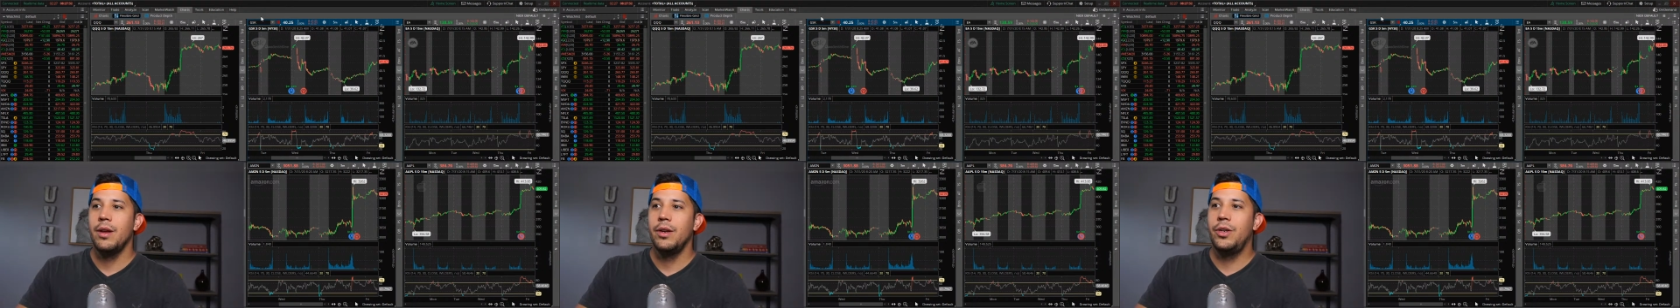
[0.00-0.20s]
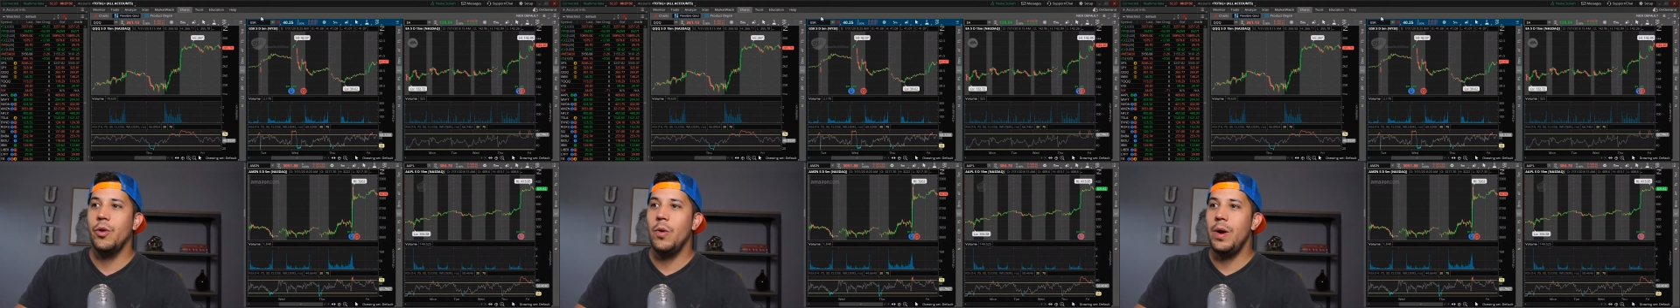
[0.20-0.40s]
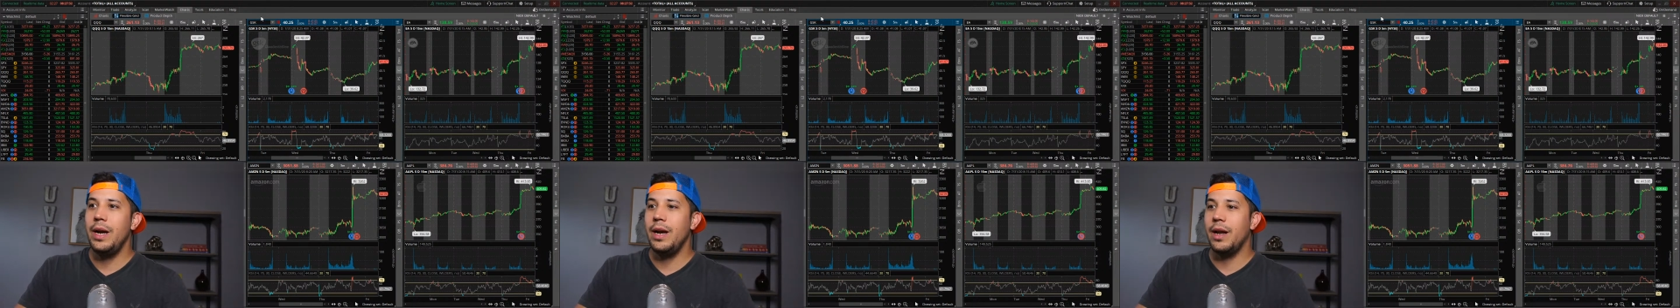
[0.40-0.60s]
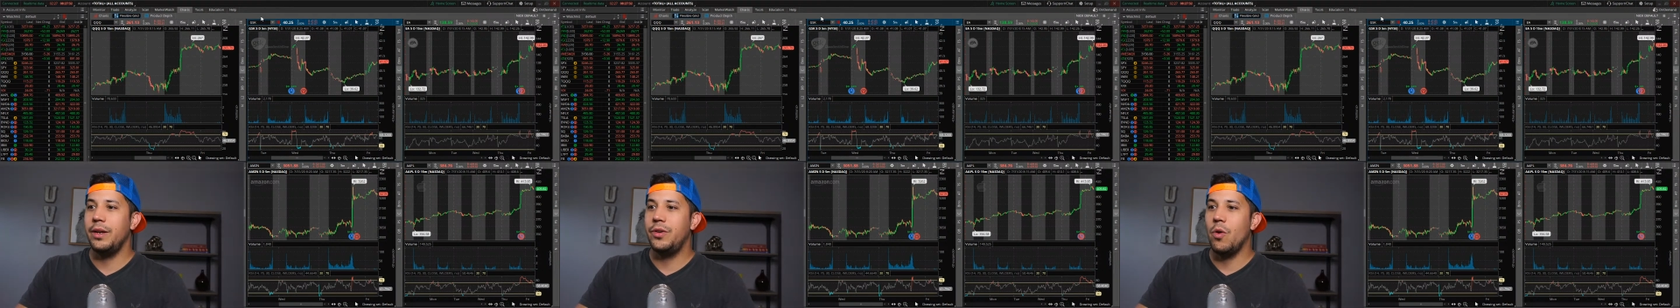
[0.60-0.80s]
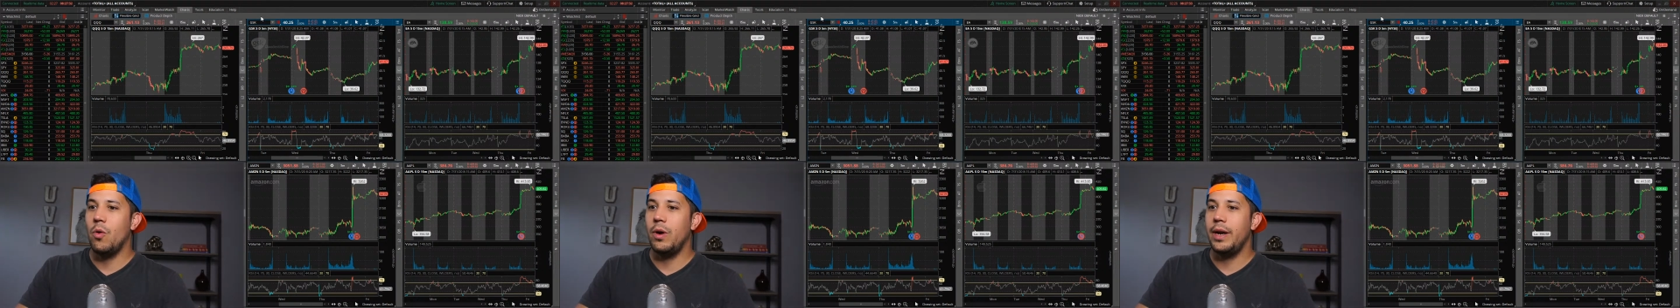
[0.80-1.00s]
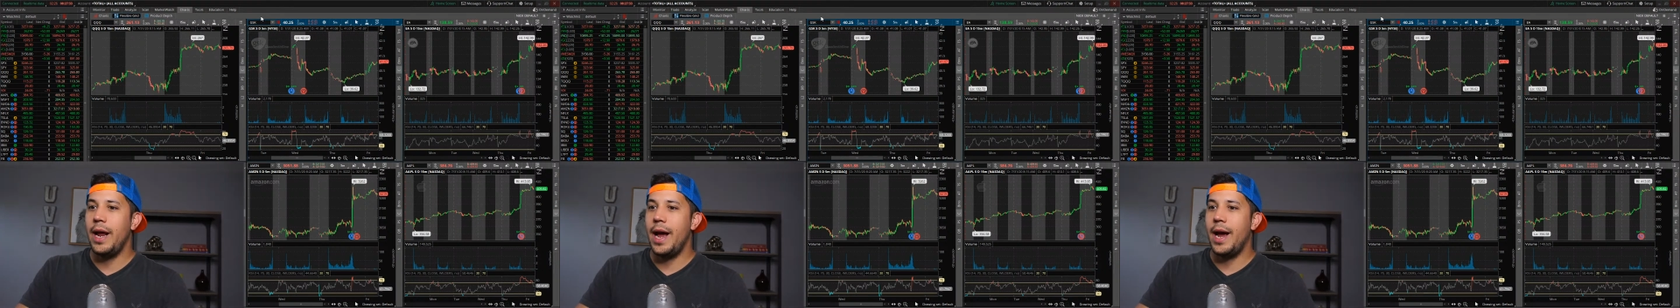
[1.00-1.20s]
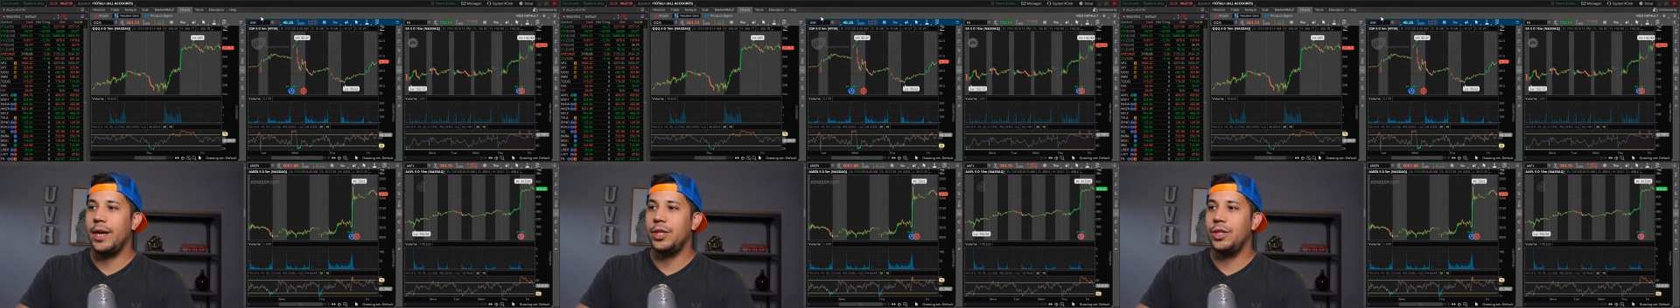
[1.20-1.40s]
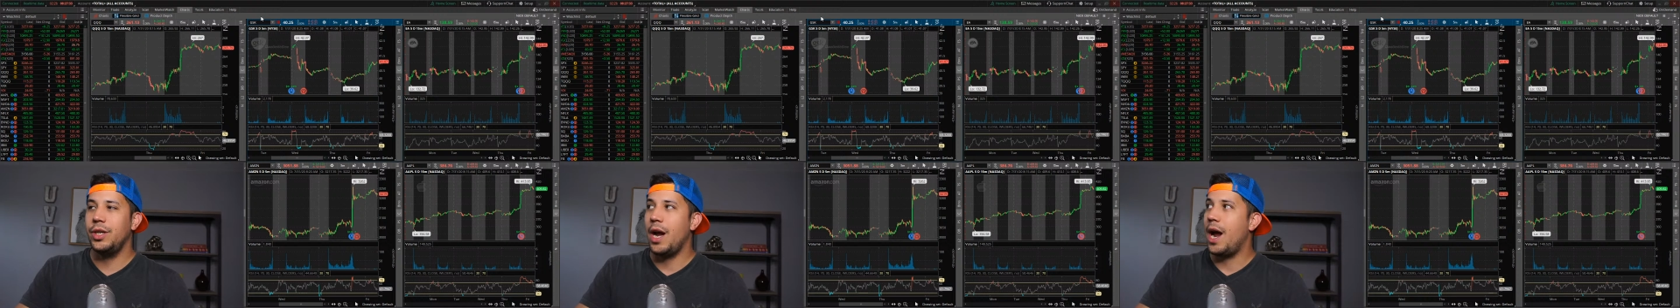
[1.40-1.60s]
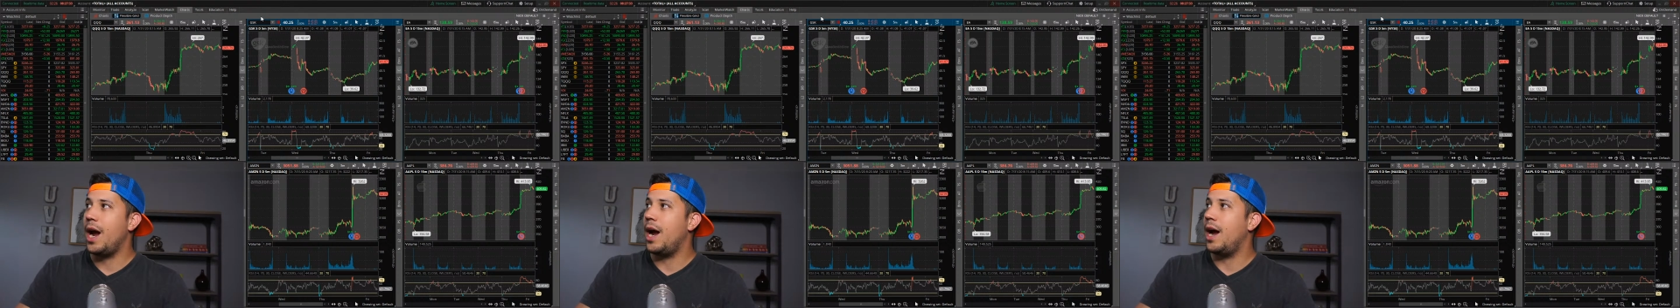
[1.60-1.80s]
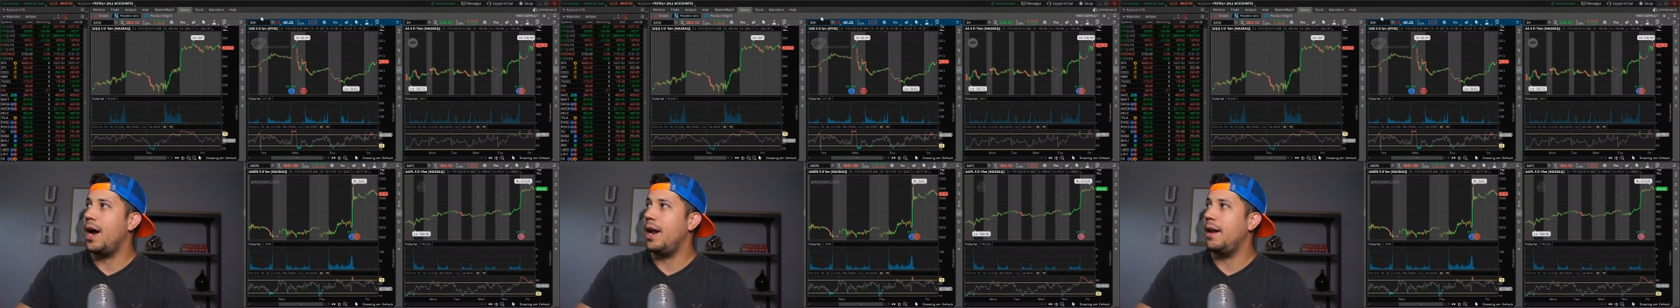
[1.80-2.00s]
DoorDash
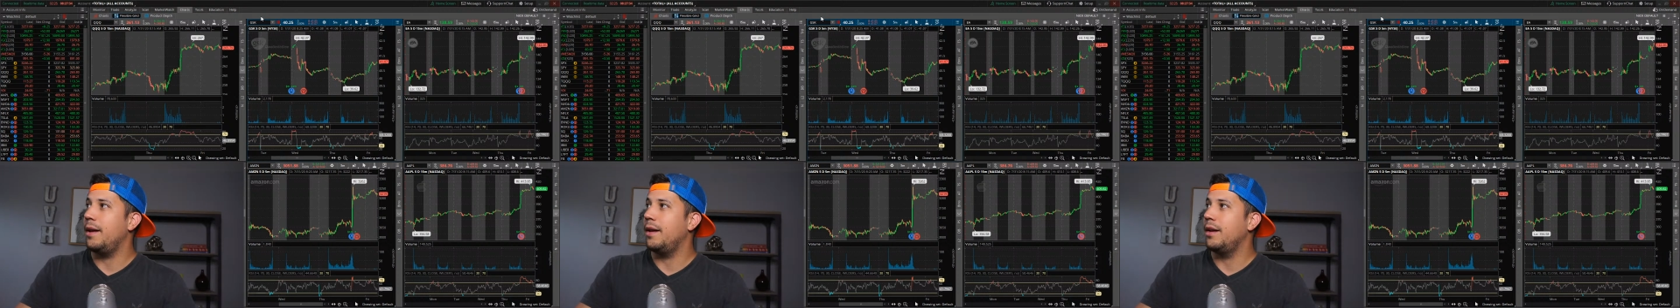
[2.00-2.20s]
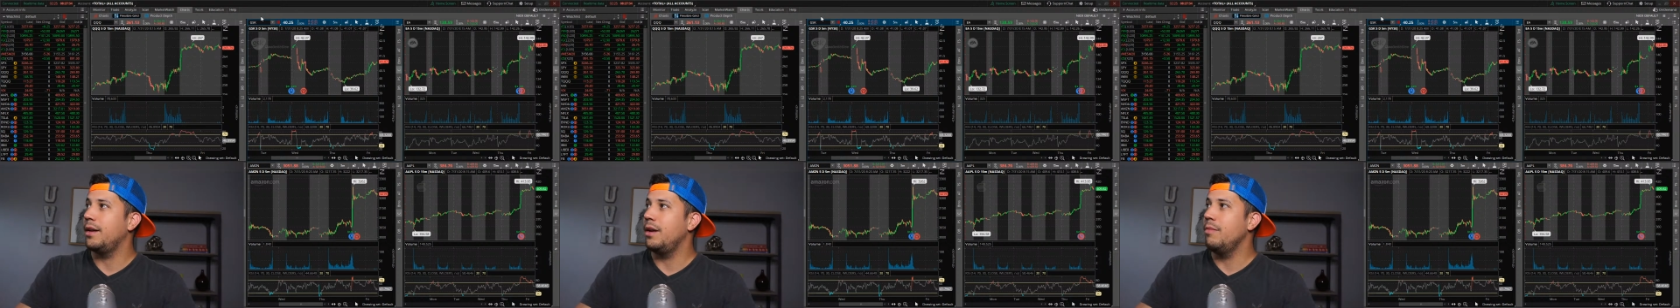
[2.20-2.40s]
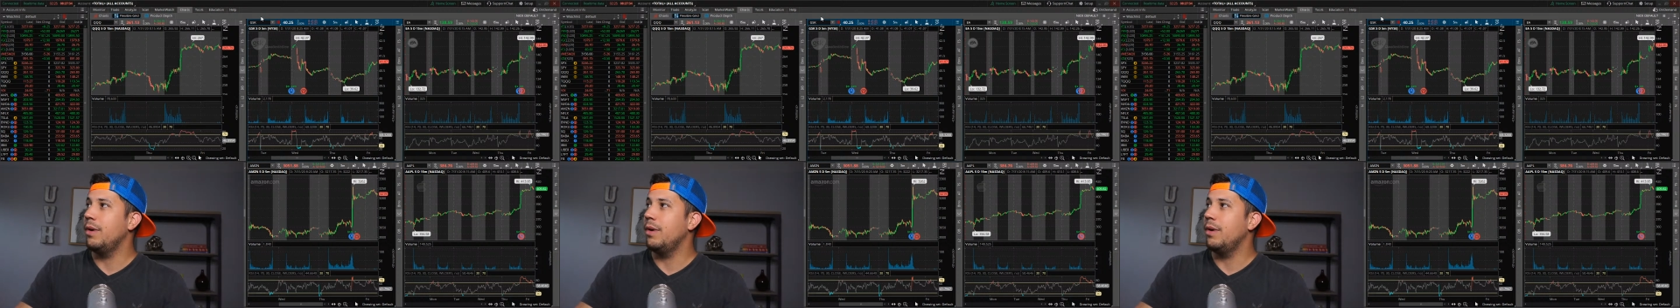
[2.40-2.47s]
on